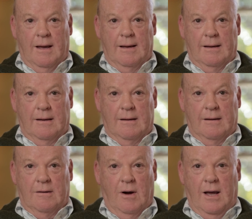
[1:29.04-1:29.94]

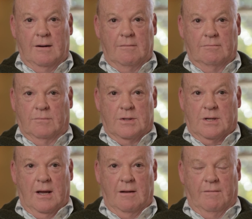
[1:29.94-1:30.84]
I had,
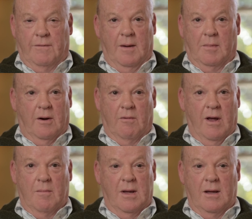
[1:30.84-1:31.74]
once again, family
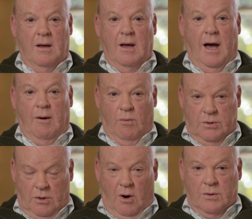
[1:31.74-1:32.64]
around me, and
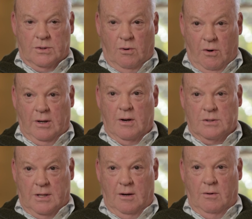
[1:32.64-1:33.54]
I was
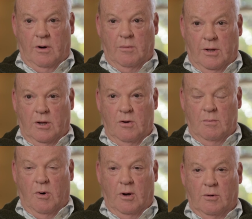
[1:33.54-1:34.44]
diagnosed that night with
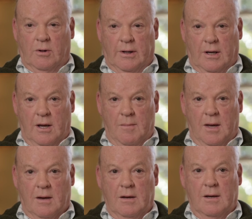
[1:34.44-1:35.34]
acute myeloid
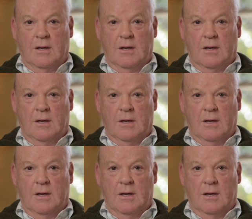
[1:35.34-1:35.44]
leukemia.